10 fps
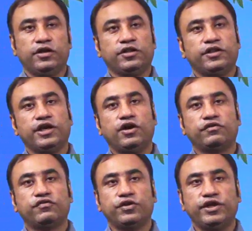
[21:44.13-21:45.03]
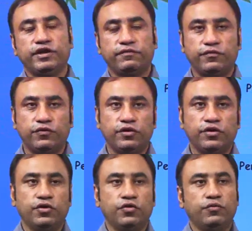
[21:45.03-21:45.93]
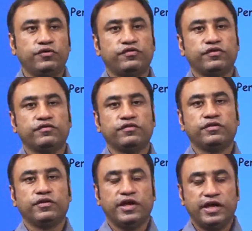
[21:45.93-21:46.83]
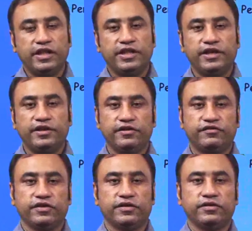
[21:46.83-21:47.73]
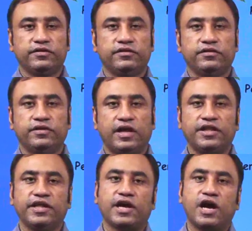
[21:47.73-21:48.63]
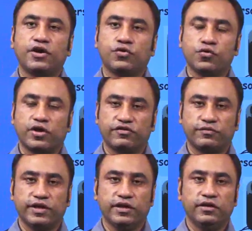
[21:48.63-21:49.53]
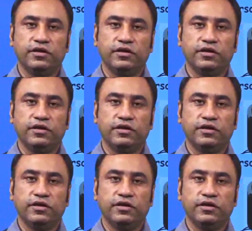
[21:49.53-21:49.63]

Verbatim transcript: They also need a food which is healthy in nature and they can't cook as well.